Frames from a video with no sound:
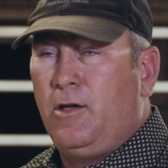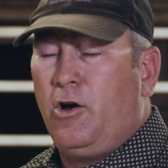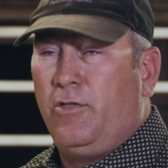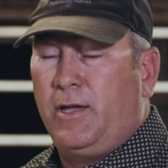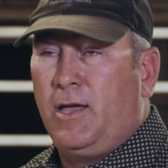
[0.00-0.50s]

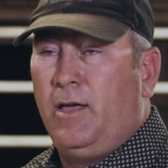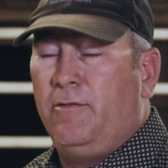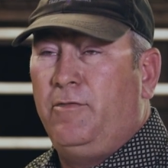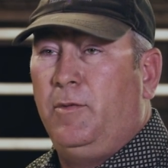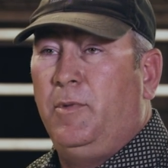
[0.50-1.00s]
are the kind
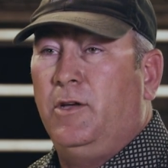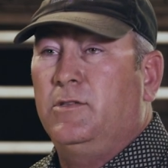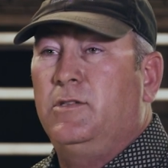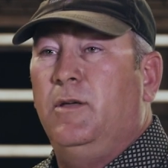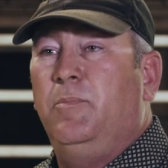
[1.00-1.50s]
of
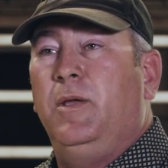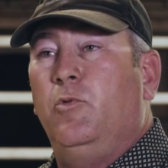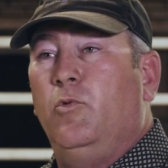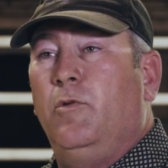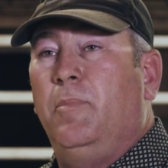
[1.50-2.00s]
females that
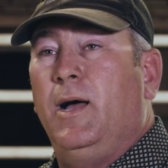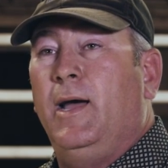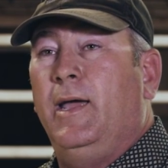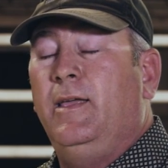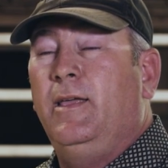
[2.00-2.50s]
people will
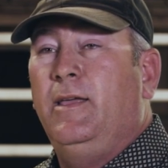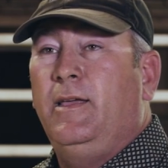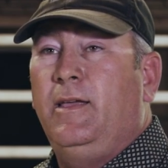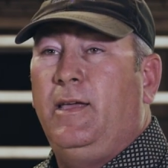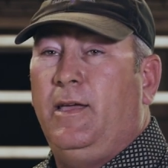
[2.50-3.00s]
buy
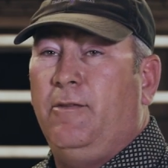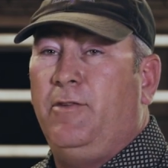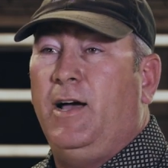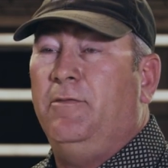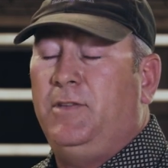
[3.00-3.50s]

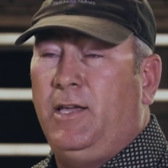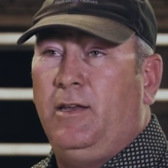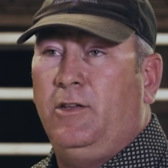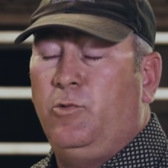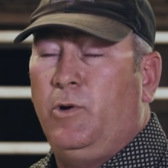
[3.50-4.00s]
5,
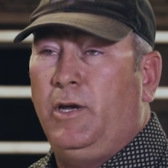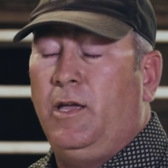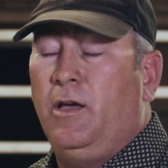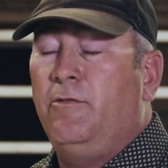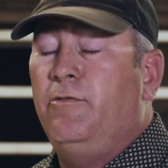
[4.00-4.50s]
10, and
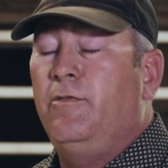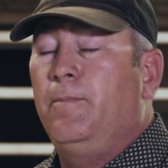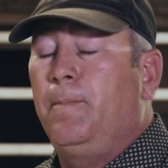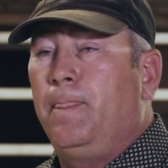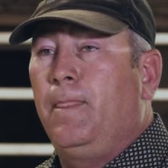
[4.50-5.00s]
20 of.
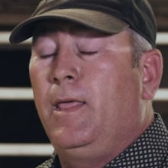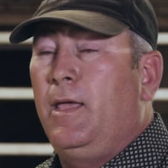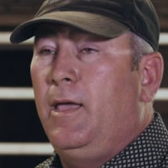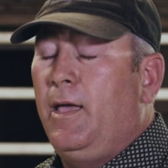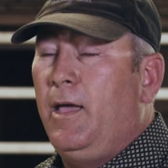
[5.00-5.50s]

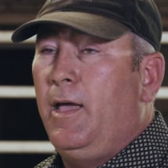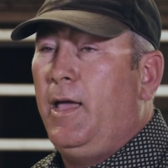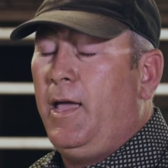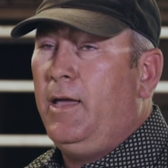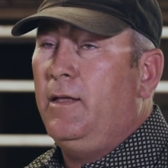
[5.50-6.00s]

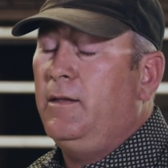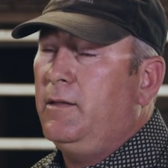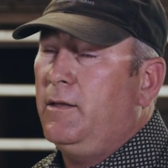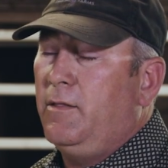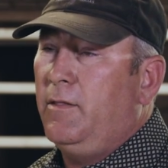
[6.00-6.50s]

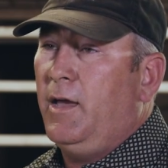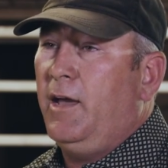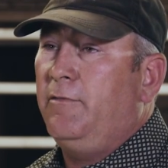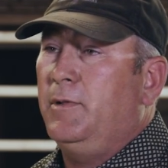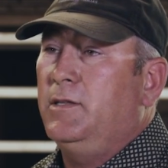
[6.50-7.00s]
And the
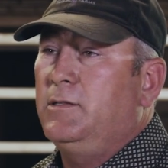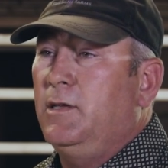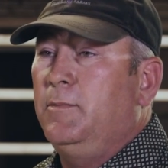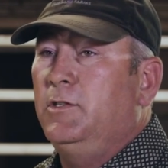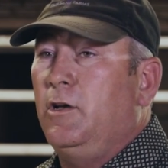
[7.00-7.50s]
half-blood
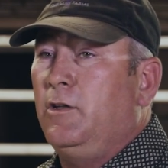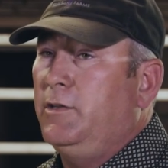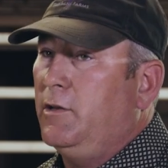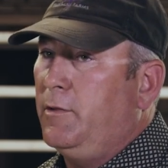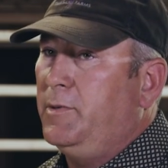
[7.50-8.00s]
Simmental
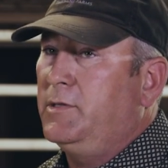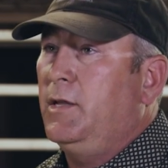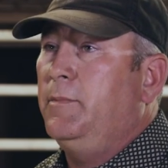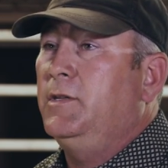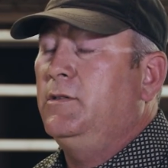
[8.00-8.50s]
deal, the
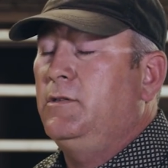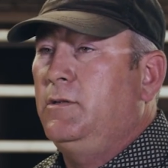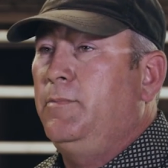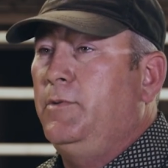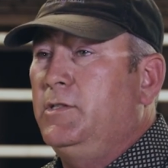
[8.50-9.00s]
percentage
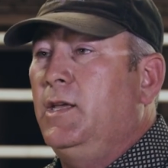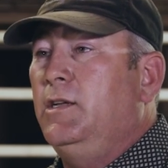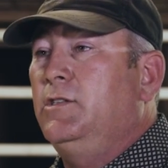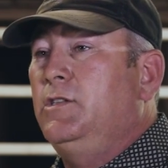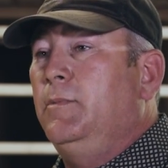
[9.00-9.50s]

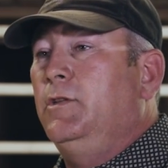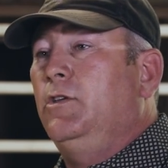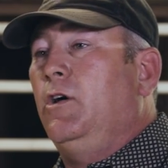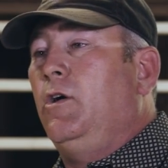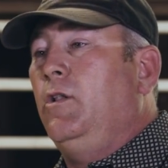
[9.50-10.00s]

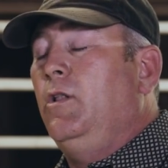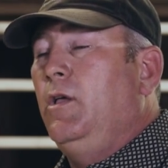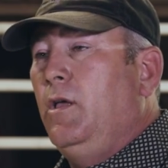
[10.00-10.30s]
Simmental